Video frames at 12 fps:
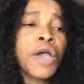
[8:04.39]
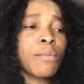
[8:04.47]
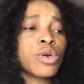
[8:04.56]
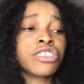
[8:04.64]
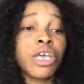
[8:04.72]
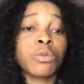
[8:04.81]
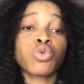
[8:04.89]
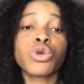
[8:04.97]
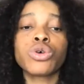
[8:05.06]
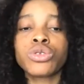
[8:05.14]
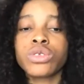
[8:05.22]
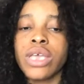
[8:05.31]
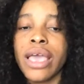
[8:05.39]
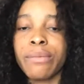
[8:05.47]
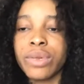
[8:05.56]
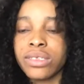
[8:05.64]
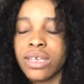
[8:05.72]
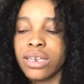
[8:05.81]
most times we go to the
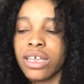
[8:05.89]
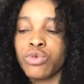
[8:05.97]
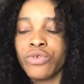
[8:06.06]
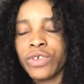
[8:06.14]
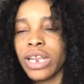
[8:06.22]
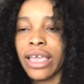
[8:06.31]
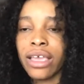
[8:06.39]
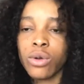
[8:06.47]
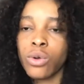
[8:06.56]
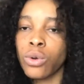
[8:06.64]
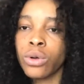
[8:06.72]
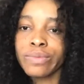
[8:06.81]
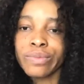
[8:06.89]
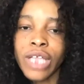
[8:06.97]
embassy and then we feel like, oh,